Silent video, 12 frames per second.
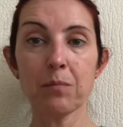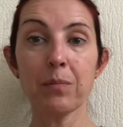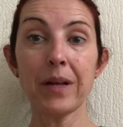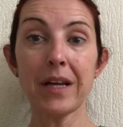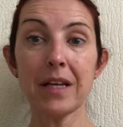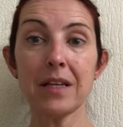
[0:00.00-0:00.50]

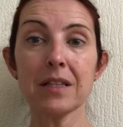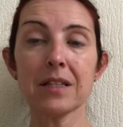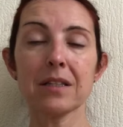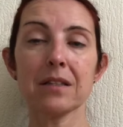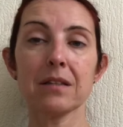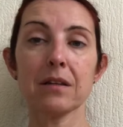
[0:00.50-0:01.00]

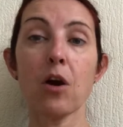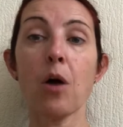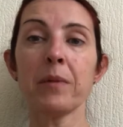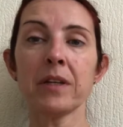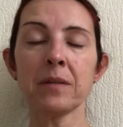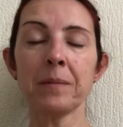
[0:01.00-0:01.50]
please
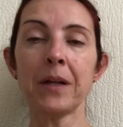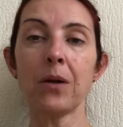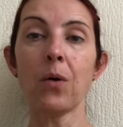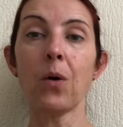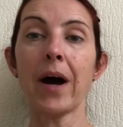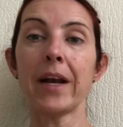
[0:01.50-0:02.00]
comment
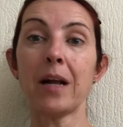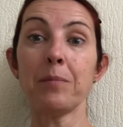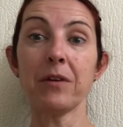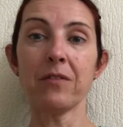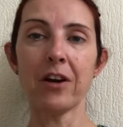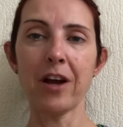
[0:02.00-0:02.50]
below, and I'll
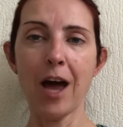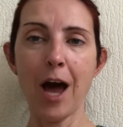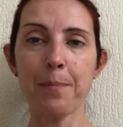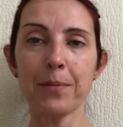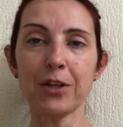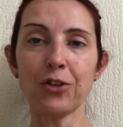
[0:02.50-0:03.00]
be very
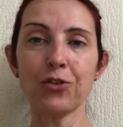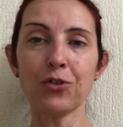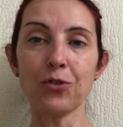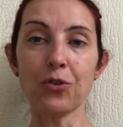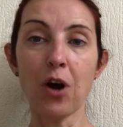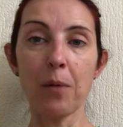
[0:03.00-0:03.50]
happy to
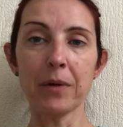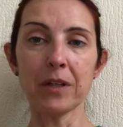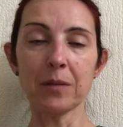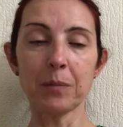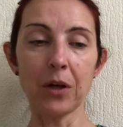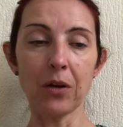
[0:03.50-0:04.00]
comment
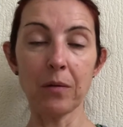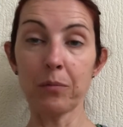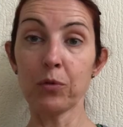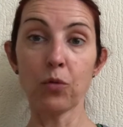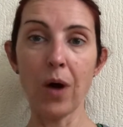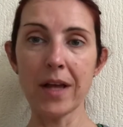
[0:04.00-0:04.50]
below,
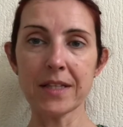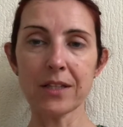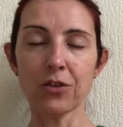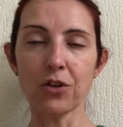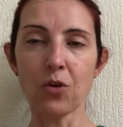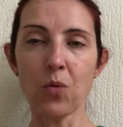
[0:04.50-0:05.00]
to answer
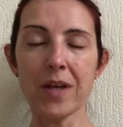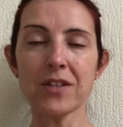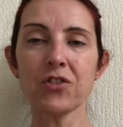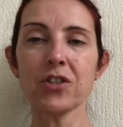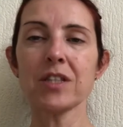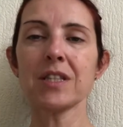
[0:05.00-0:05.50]
to your
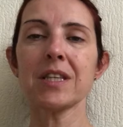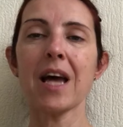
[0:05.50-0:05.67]
questions.